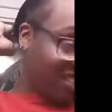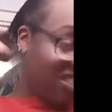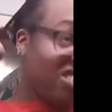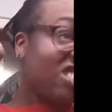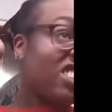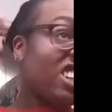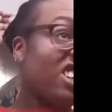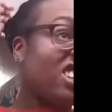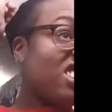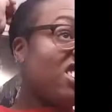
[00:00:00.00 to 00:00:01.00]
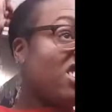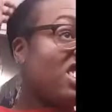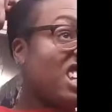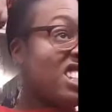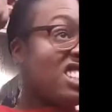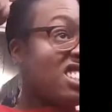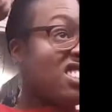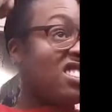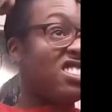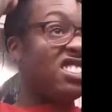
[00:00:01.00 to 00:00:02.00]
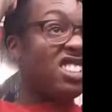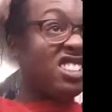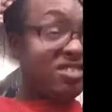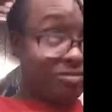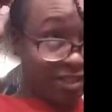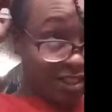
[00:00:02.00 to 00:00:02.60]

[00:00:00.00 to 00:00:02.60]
who fuck knows? I just know something